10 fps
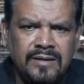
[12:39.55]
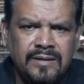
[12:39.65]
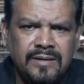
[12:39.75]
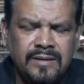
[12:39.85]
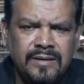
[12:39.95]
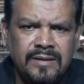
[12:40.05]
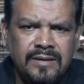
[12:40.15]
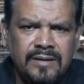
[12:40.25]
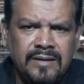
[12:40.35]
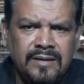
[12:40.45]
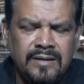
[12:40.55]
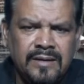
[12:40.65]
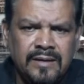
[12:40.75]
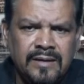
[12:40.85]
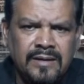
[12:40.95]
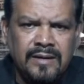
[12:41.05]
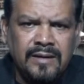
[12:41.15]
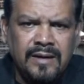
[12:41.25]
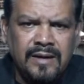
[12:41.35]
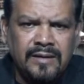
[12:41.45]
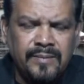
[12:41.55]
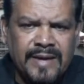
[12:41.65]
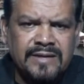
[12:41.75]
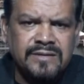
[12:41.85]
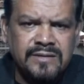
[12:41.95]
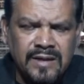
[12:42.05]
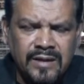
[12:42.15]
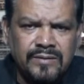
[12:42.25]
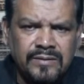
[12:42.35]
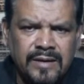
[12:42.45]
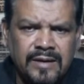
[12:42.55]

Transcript: the best sound.